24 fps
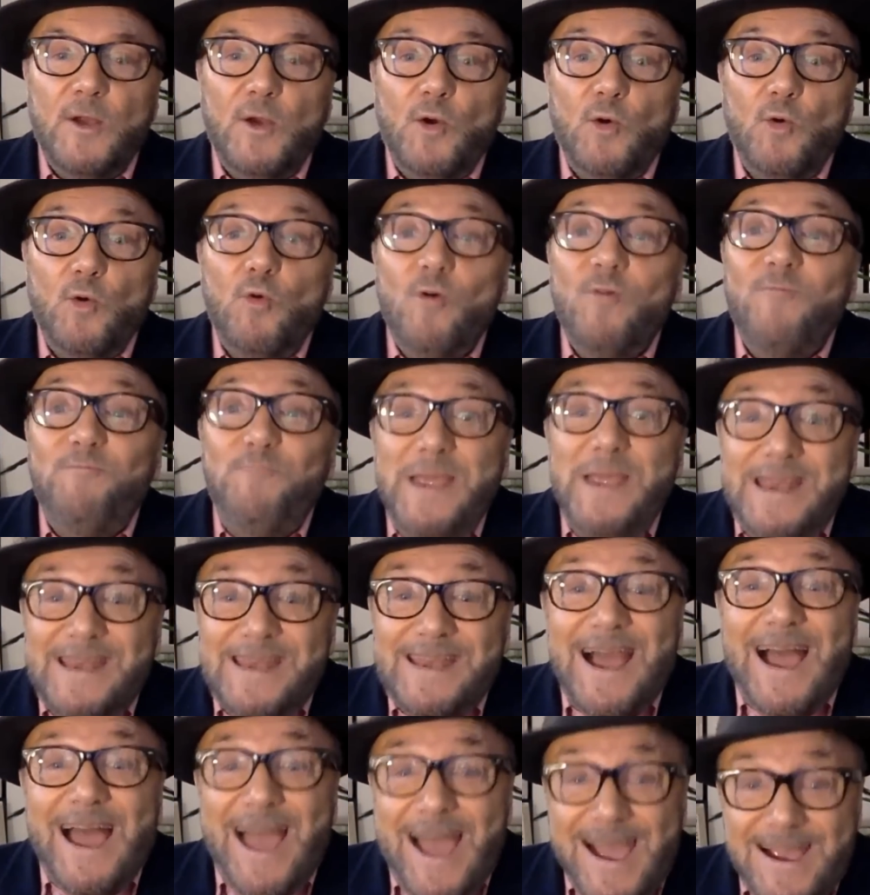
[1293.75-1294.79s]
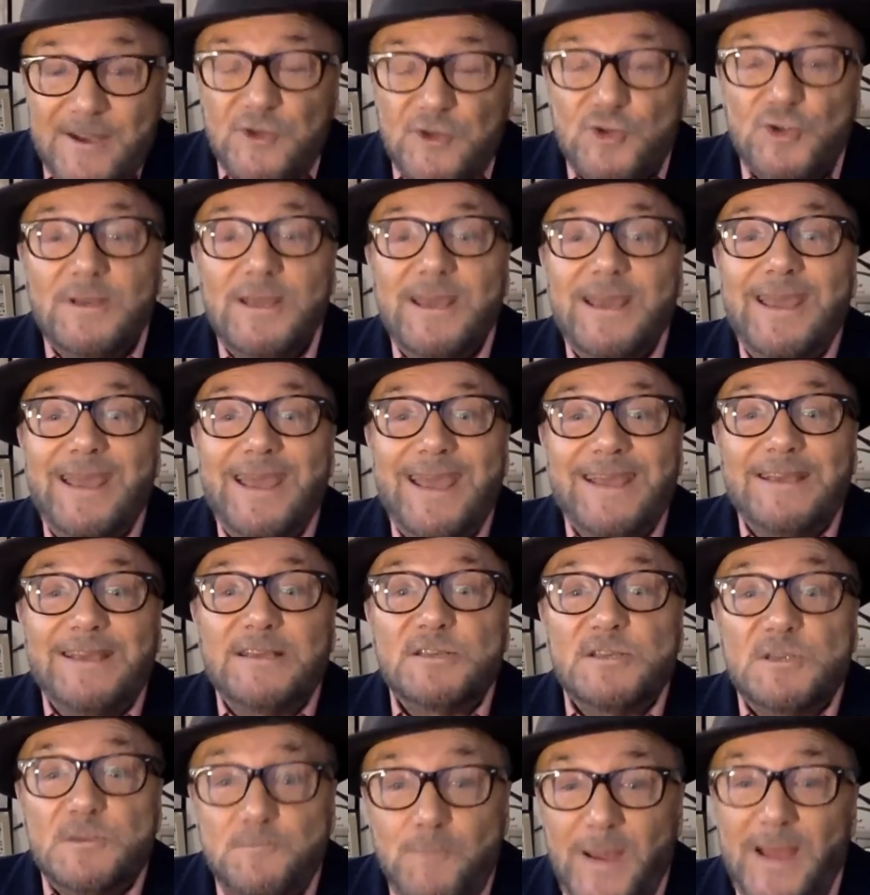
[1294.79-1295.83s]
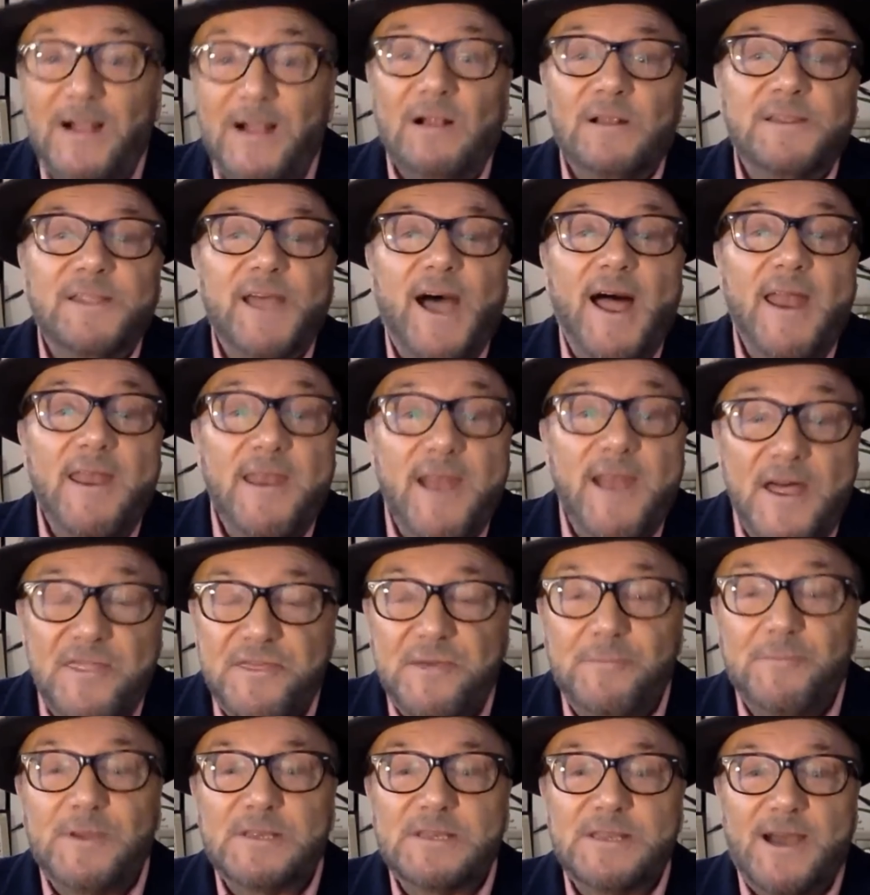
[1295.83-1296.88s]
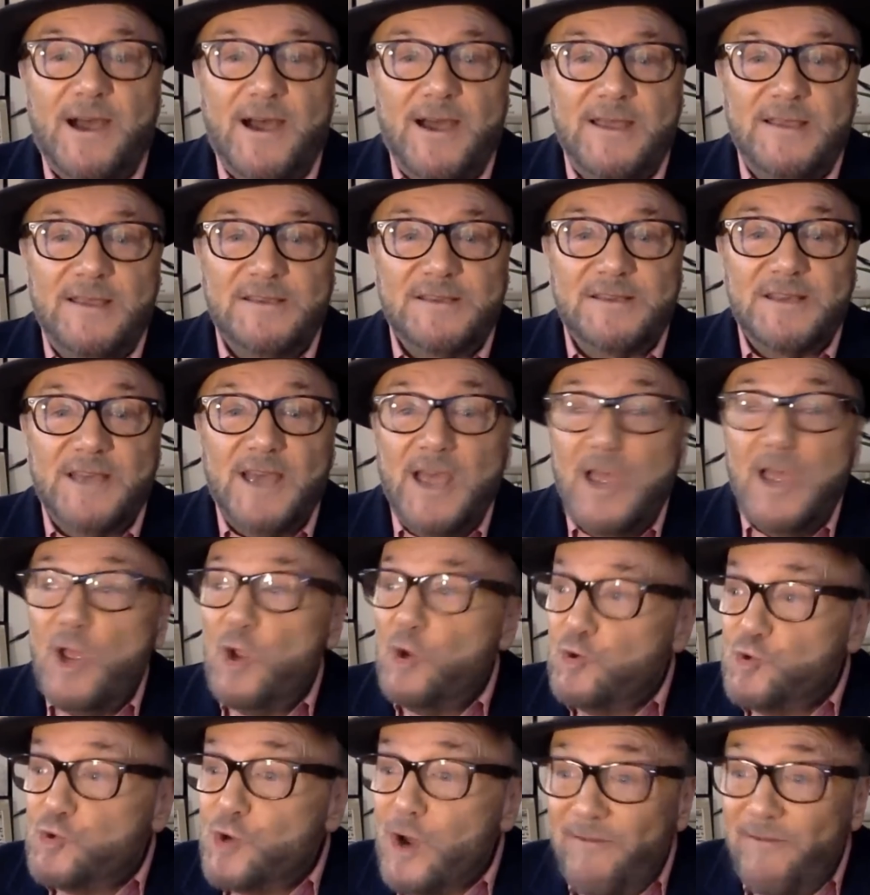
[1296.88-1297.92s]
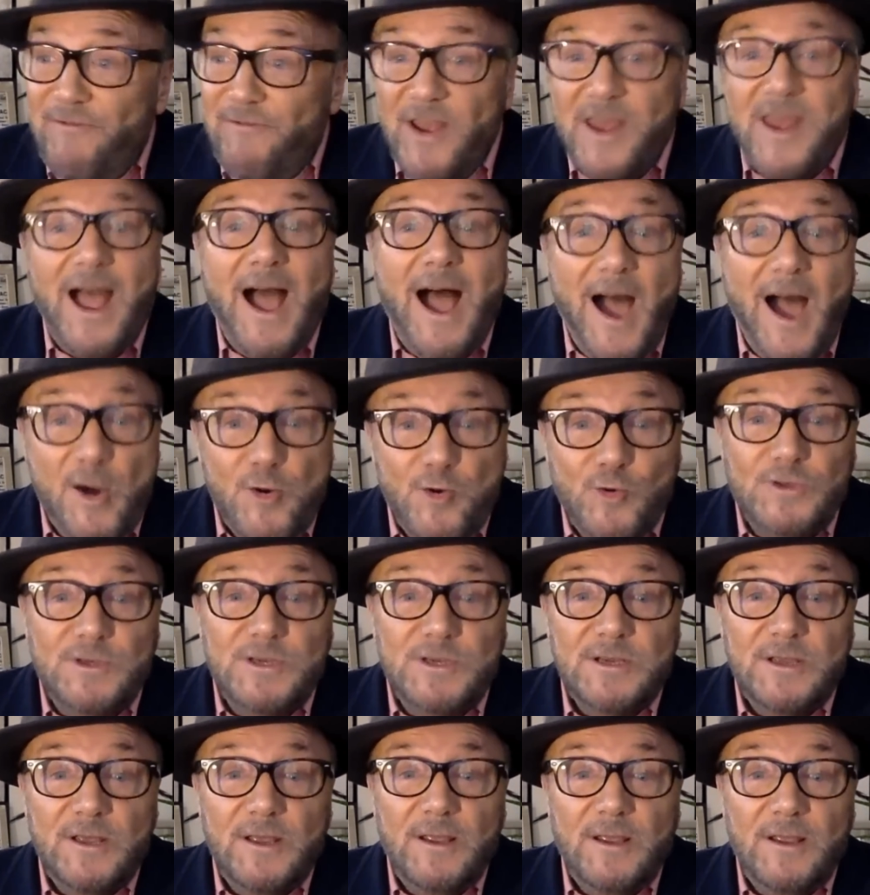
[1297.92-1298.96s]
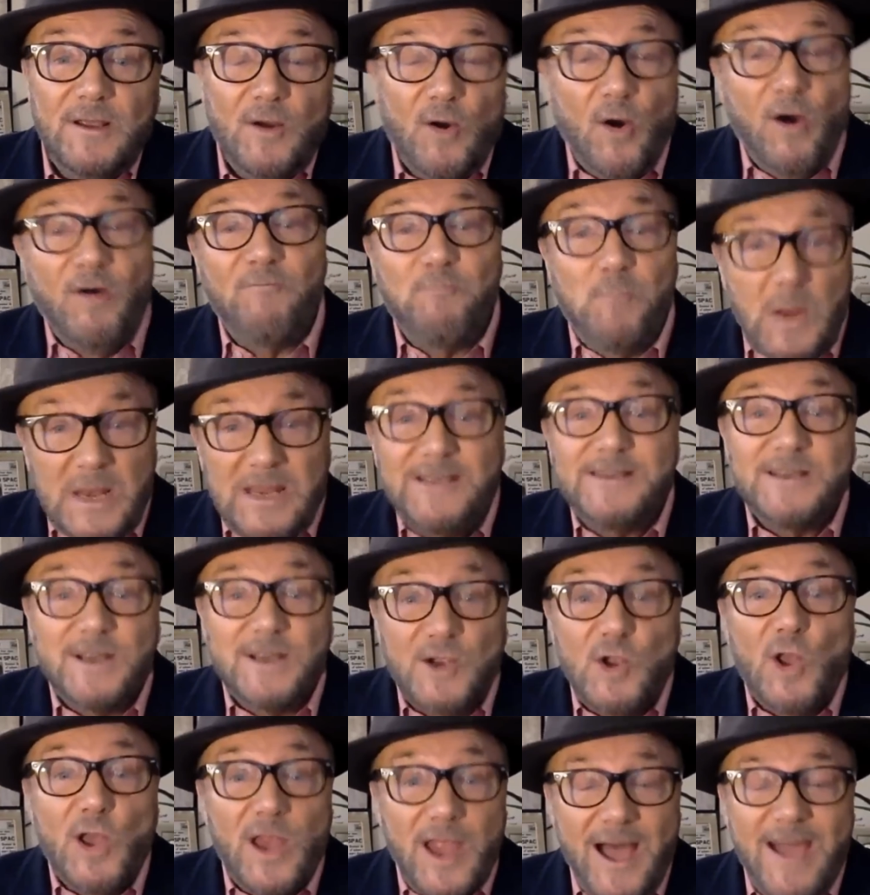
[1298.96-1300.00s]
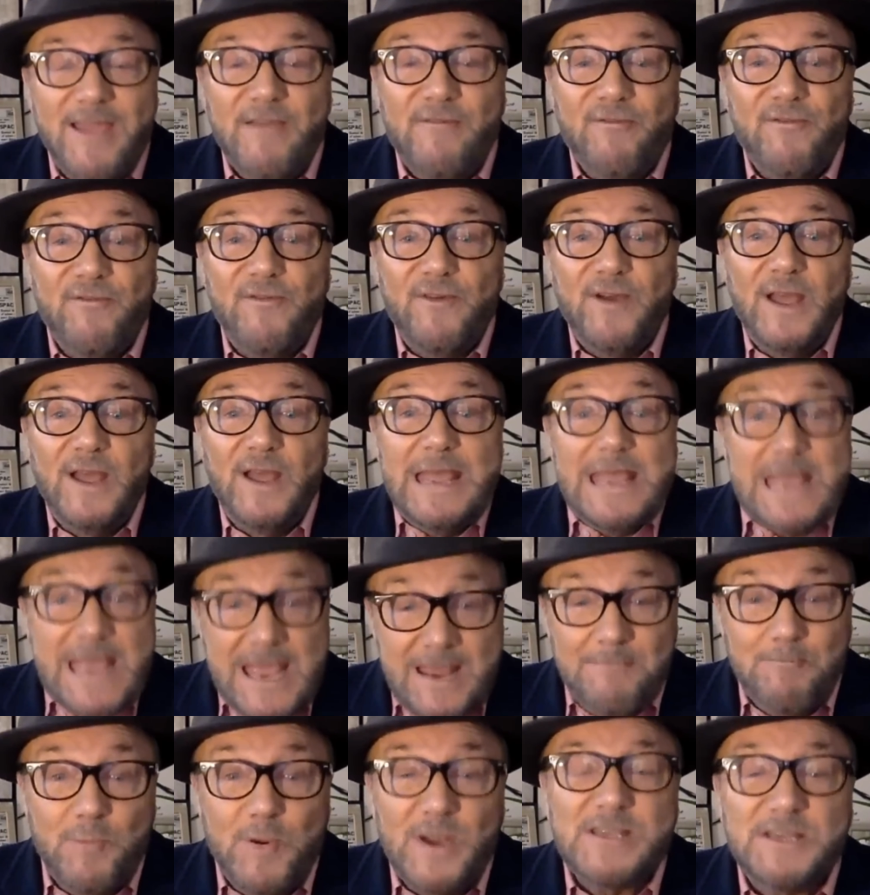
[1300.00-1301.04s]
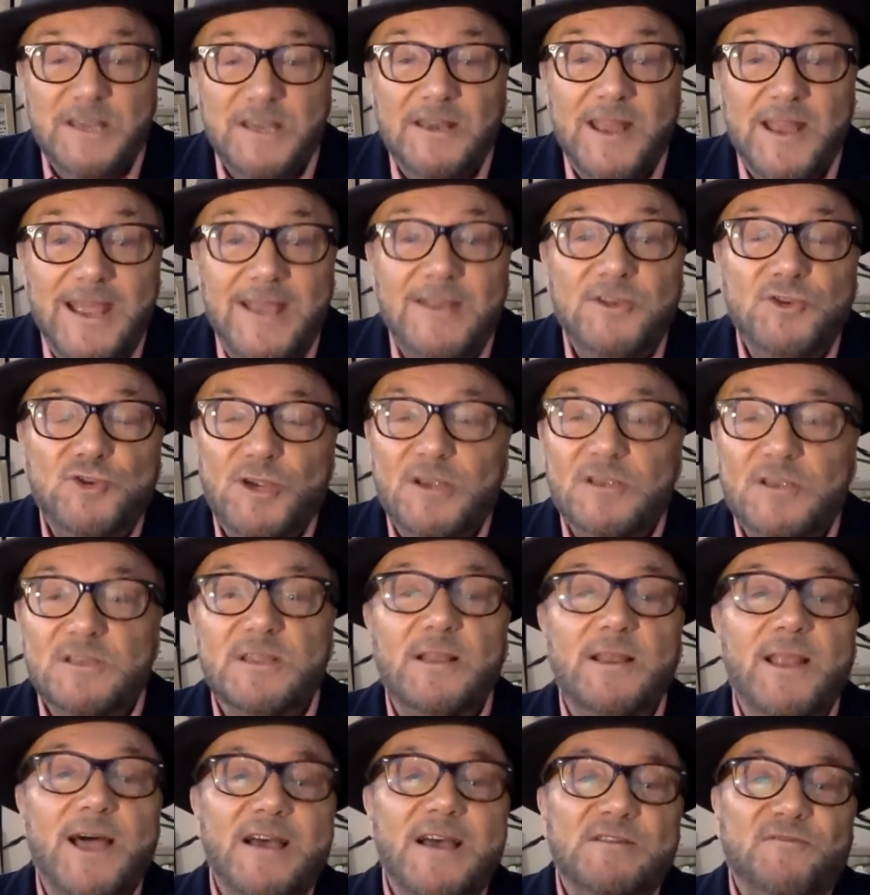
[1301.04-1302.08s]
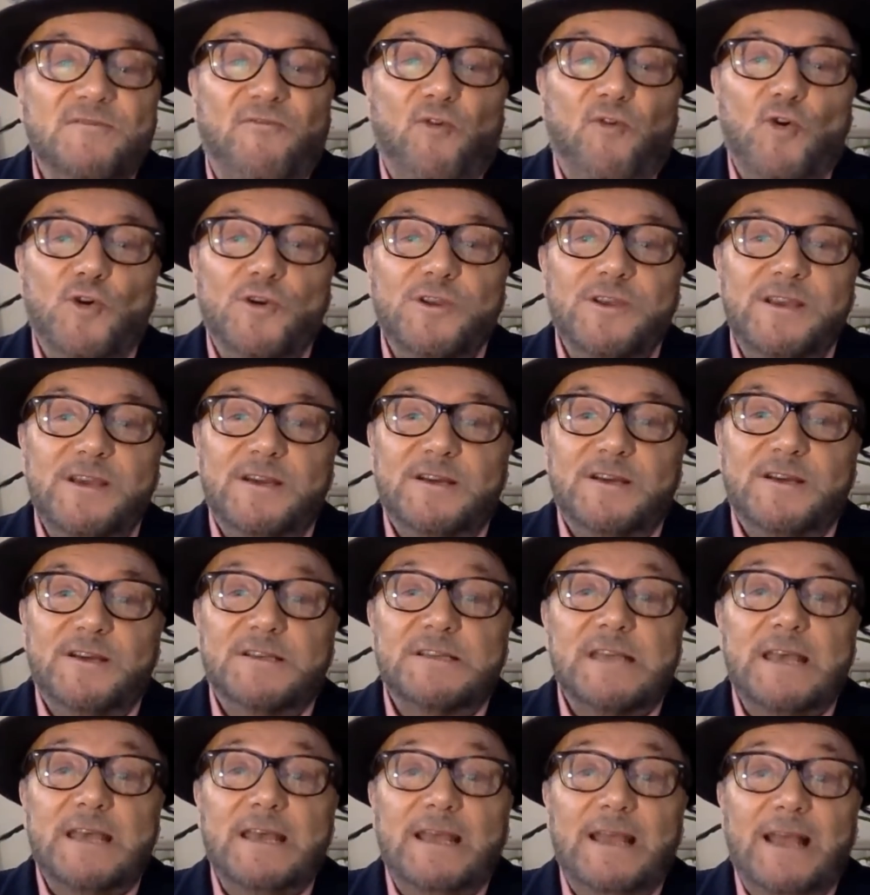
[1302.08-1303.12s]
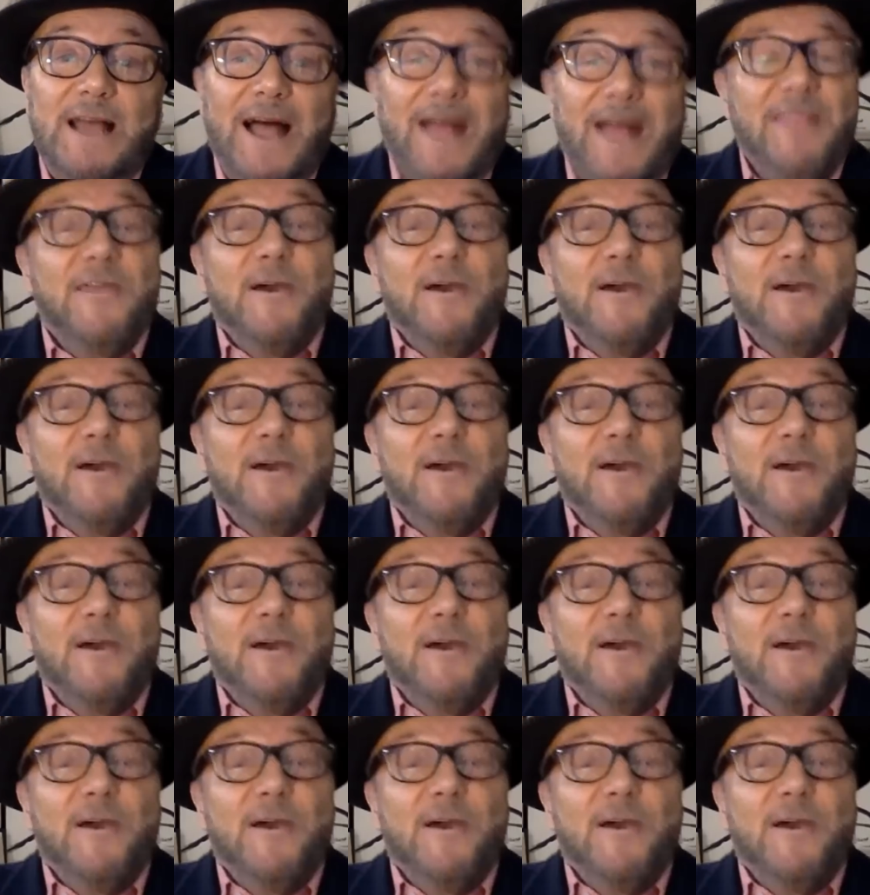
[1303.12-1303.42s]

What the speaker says: who have been actually expelled, anathematized, driven out of political life in Britain in just the last 4 years.